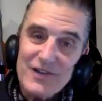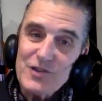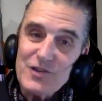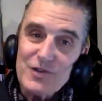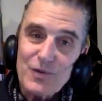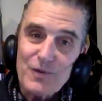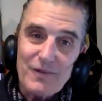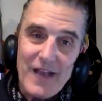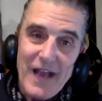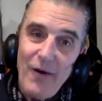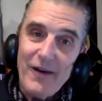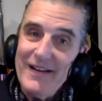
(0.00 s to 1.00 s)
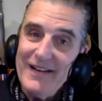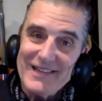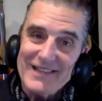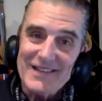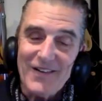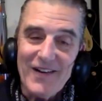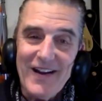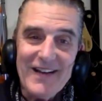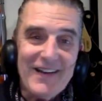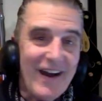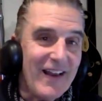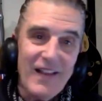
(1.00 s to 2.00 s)
is how it is, all right?
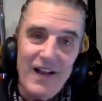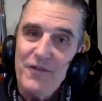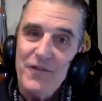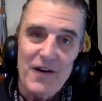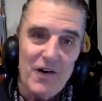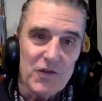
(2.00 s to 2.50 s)
I love the Altar